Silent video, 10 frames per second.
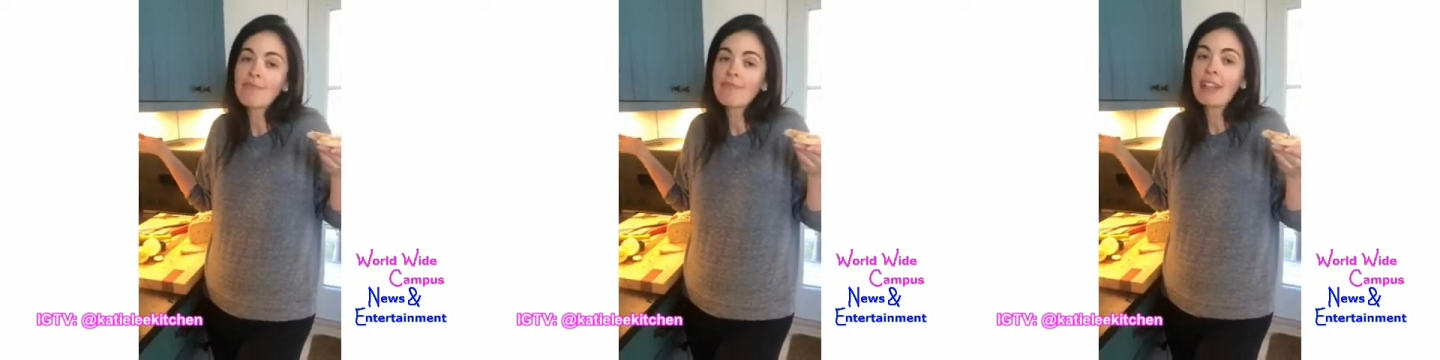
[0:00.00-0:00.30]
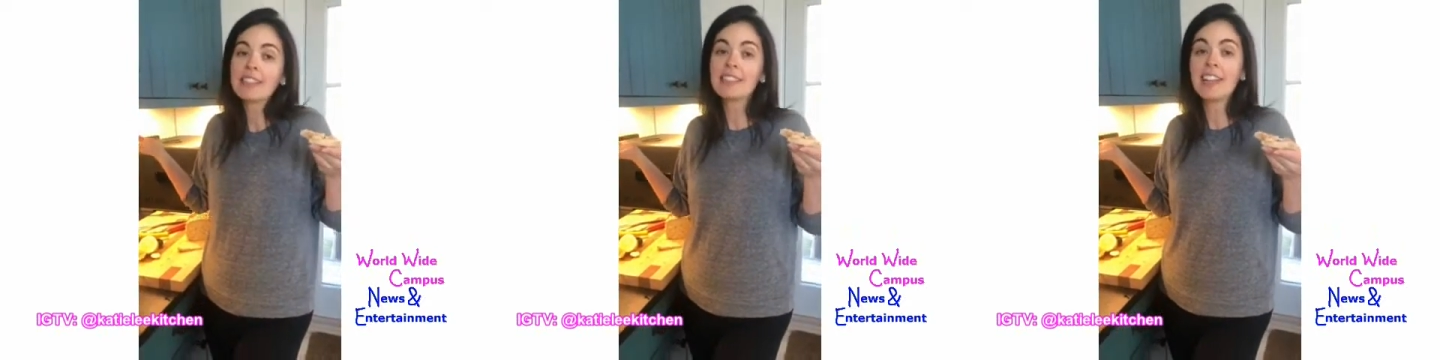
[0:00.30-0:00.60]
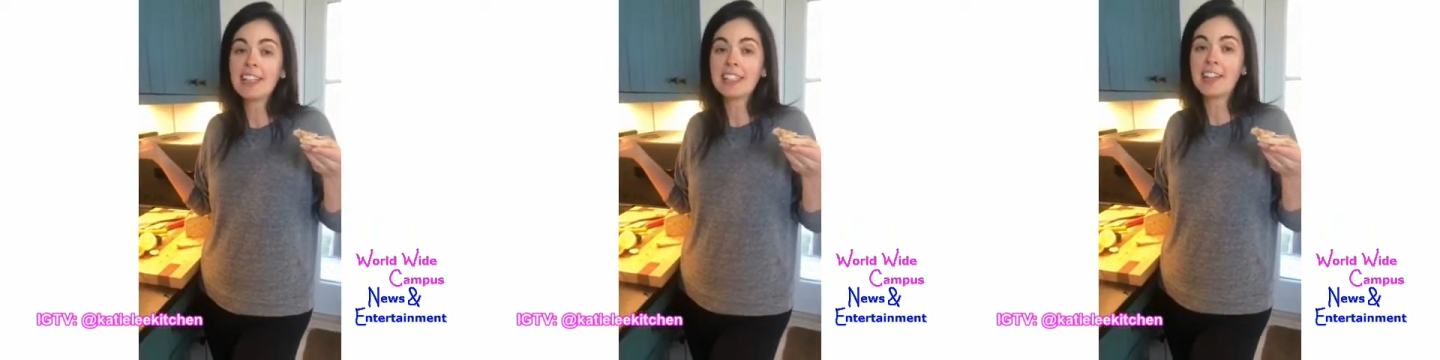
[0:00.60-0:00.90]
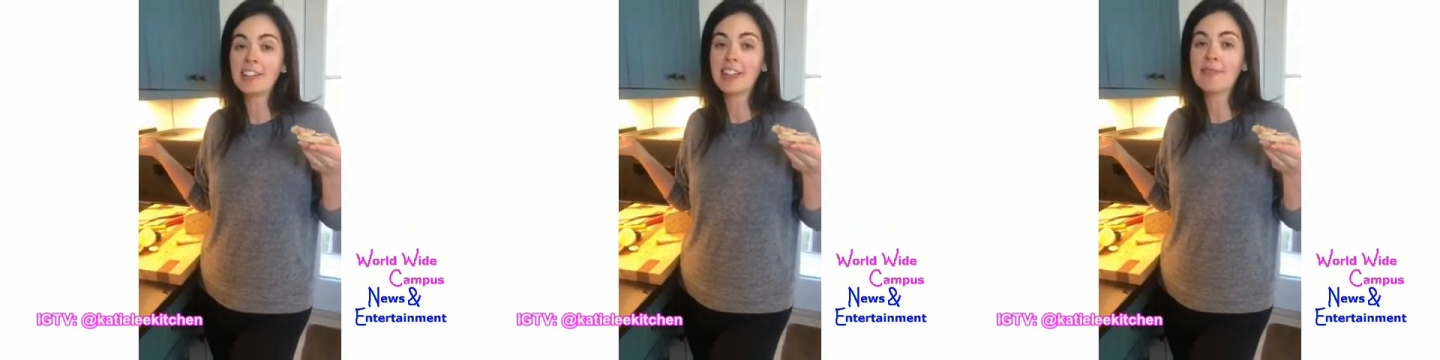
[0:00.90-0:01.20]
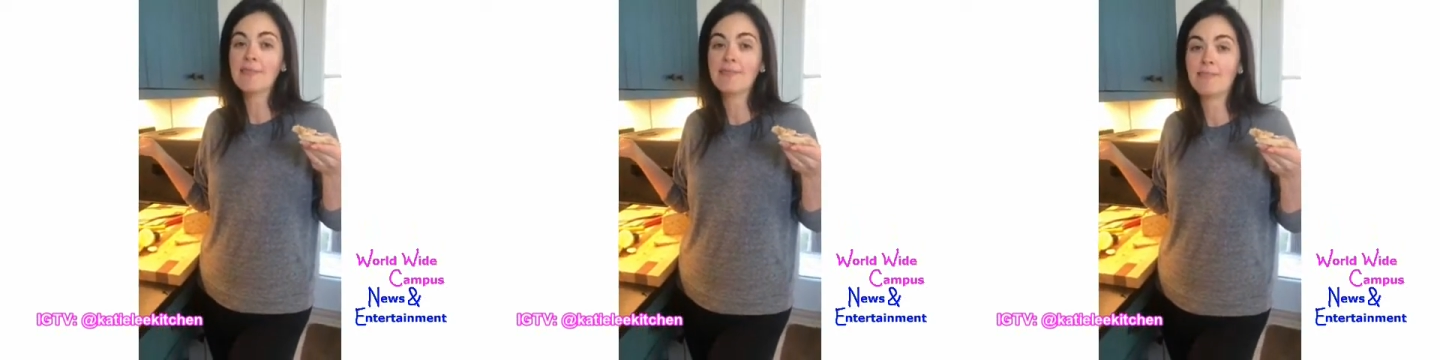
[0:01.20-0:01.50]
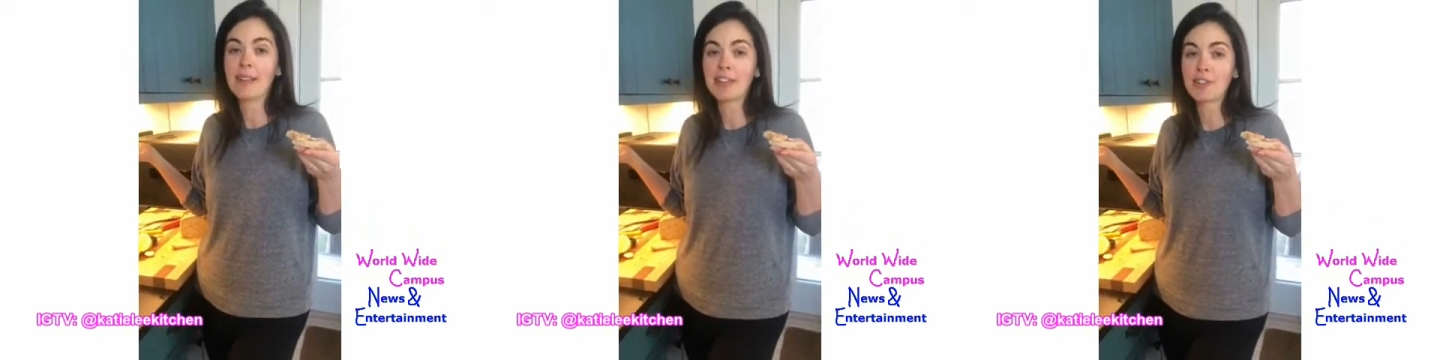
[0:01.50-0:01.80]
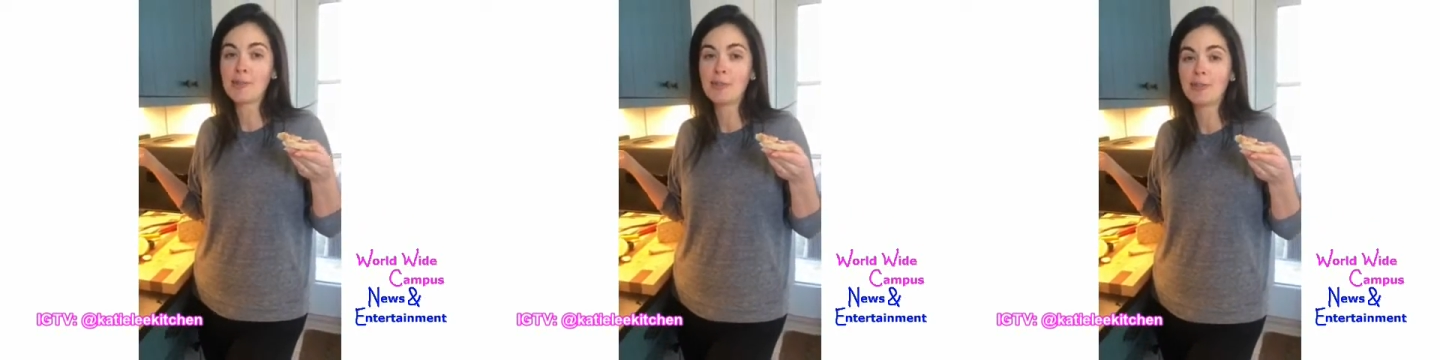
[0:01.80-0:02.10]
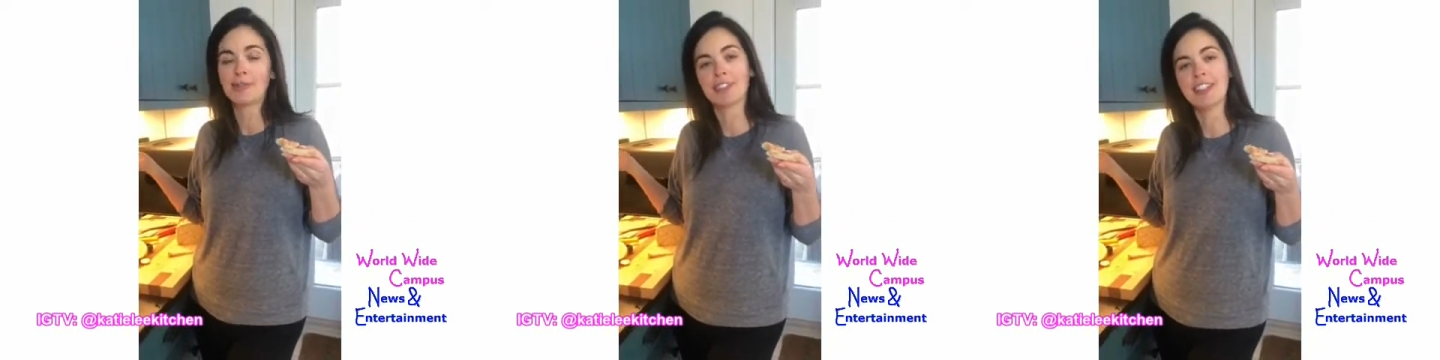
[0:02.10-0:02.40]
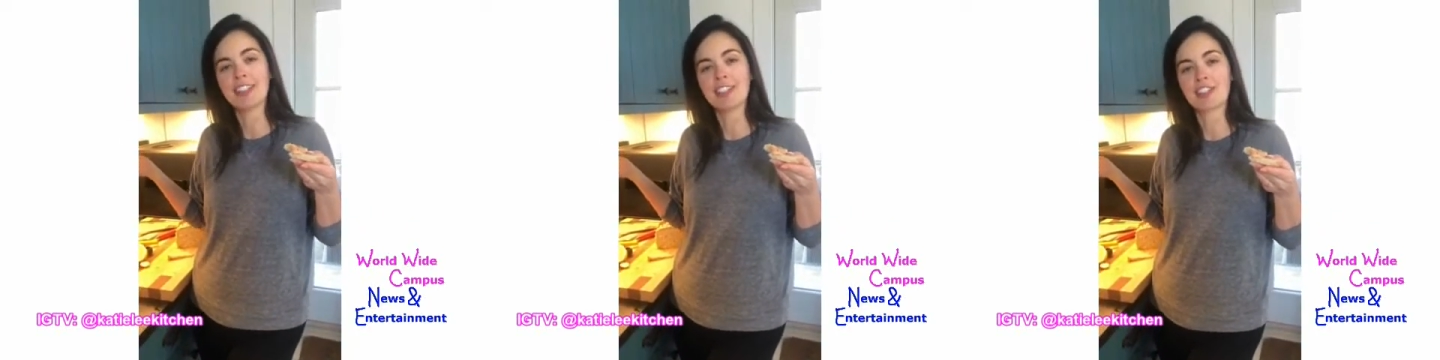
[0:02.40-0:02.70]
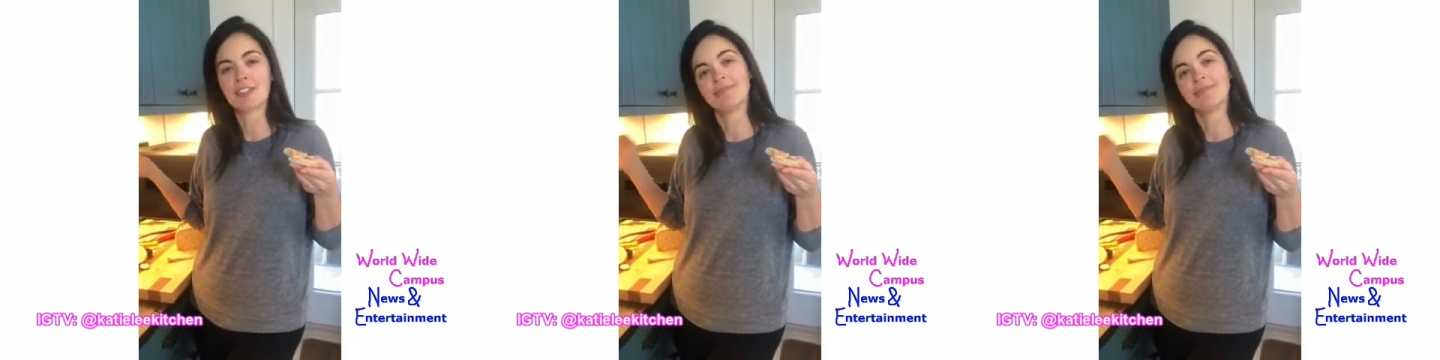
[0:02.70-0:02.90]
It's a nice, healthy pantry pull for lunch.